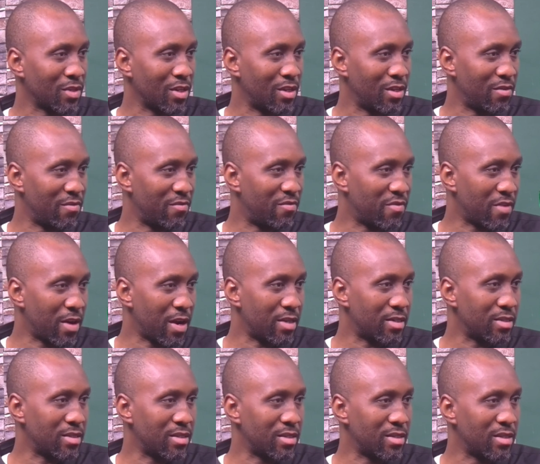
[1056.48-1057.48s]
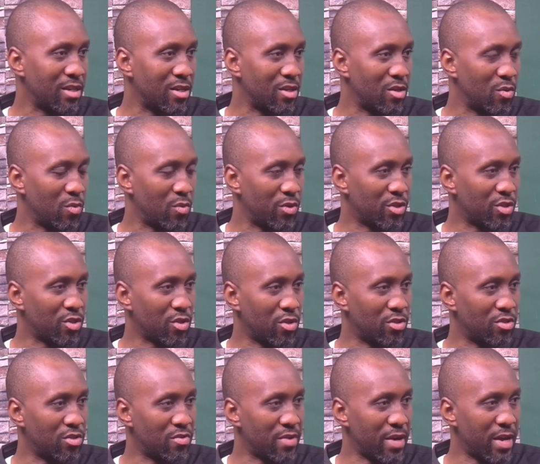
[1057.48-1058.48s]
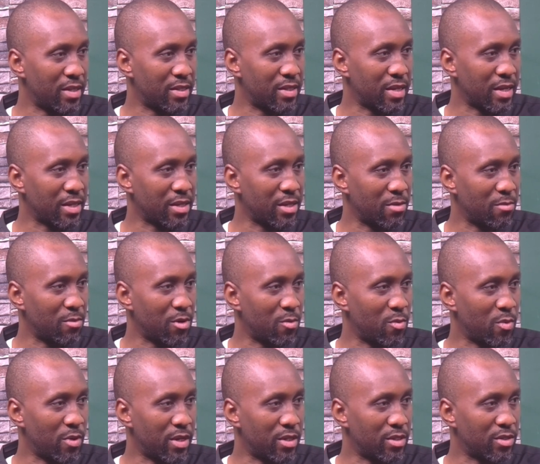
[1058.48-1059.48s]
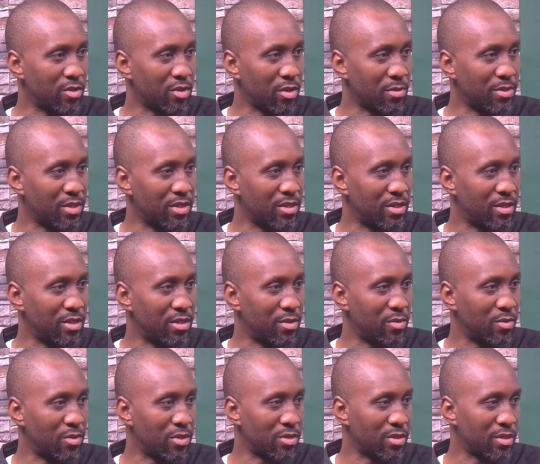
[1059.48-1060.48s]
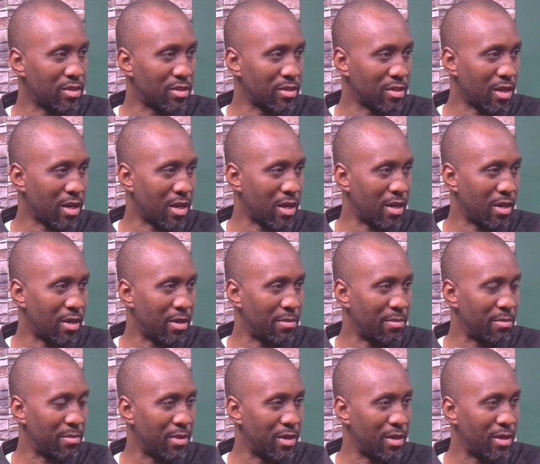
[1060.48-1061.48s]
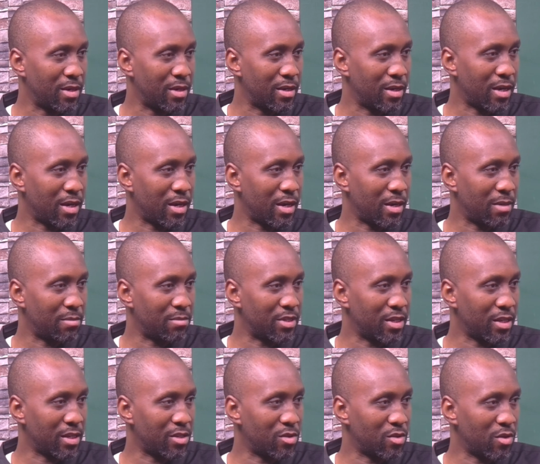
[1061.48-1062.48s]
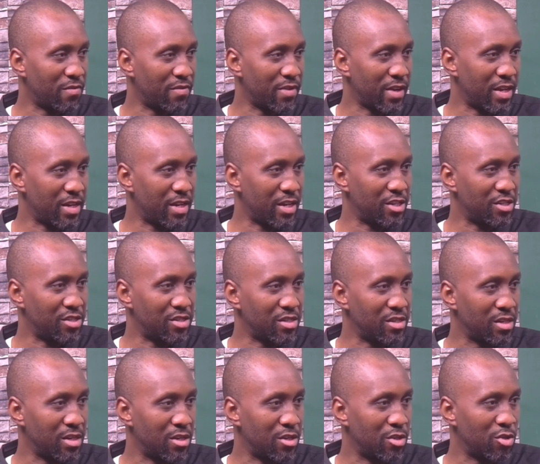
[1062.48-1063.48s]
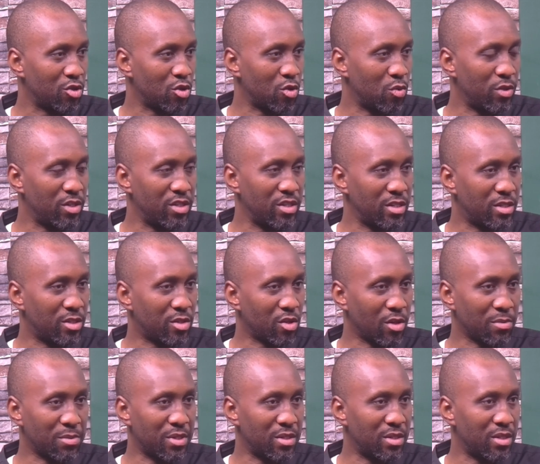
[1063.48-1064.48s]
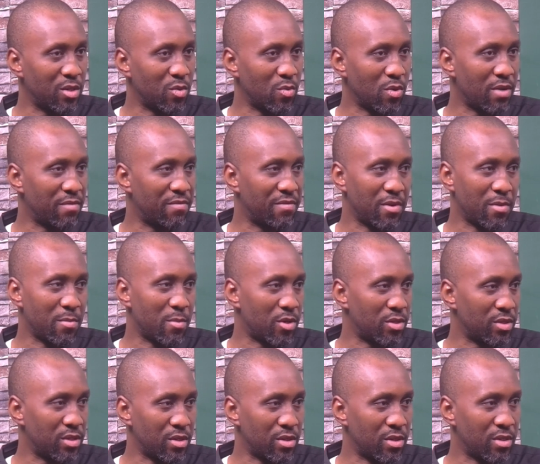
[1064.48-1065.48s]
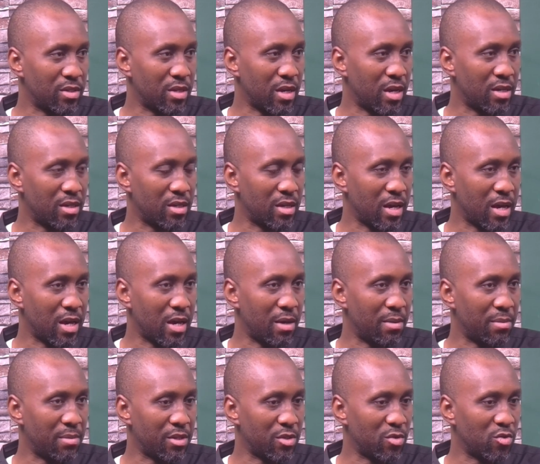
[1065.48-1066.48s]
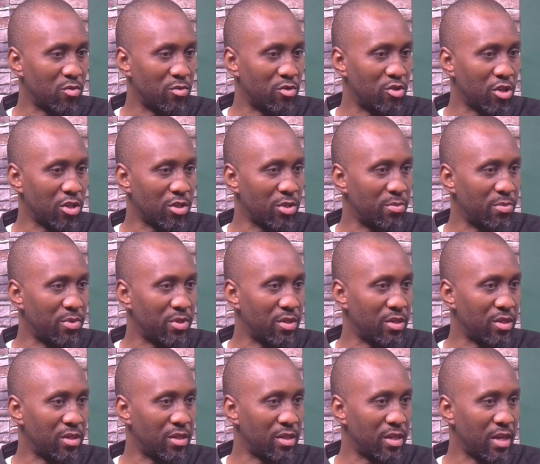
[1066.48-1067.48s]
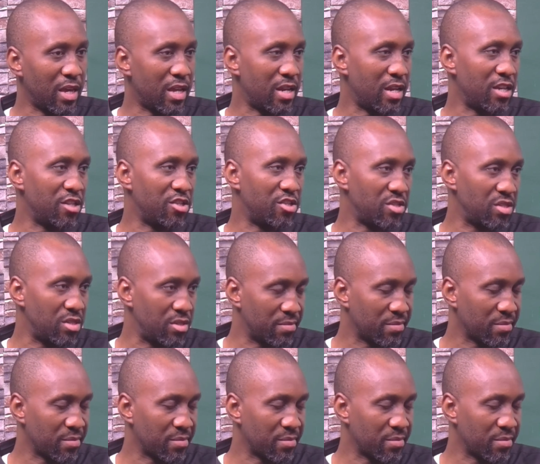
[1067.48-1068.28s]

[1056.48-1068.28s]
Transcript: In France, we saw the rise that came up when subsidy was um, um, taking off energy. Yes. So we need subsidy in one form or the other. Um, it could just be energy